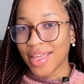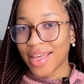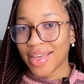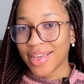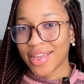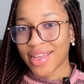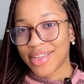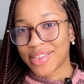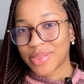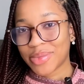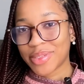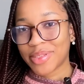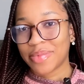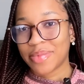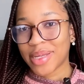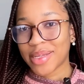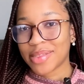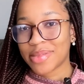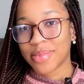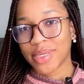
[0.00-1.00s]
Hi guys, welcome
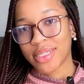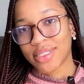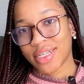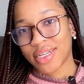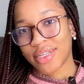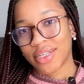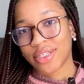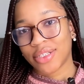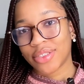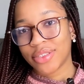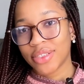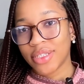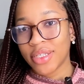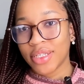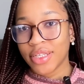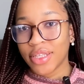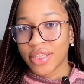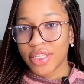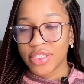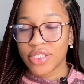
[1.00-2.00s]
back to my channel.
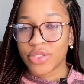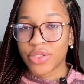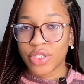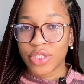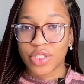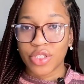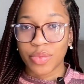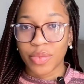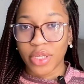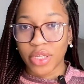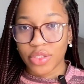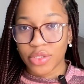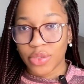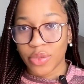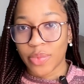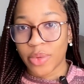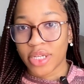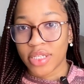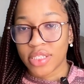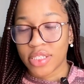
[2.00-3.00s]
This is going to be a
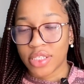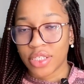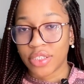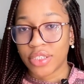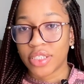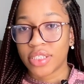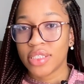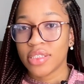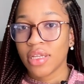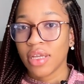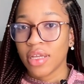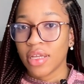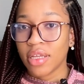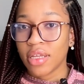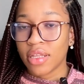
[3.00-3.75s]
two-part series.